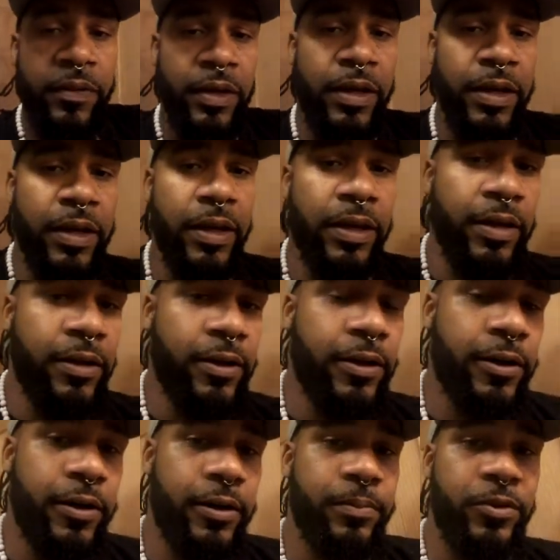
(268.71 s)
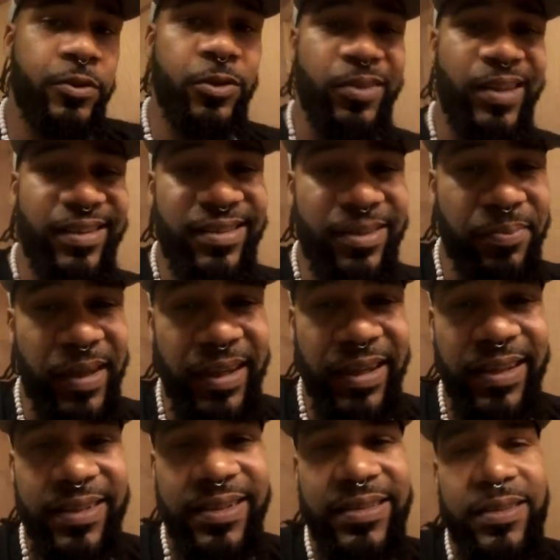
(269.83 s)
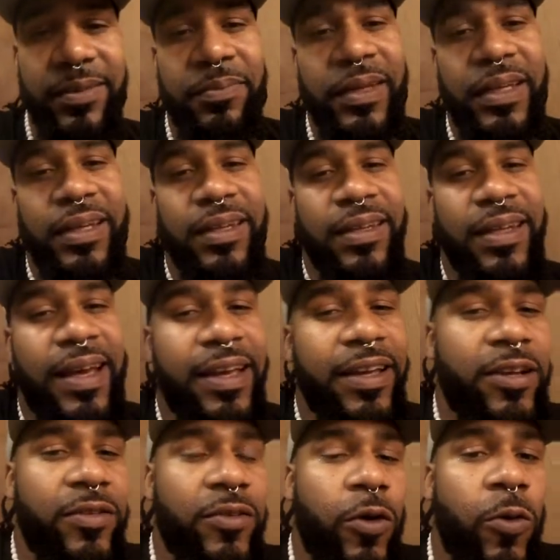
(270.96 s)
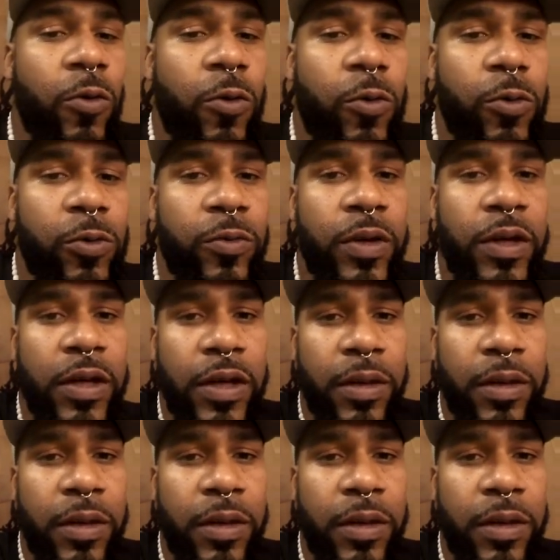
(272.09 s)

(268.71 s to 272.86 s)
And so that, to me, it doesn't mean like the old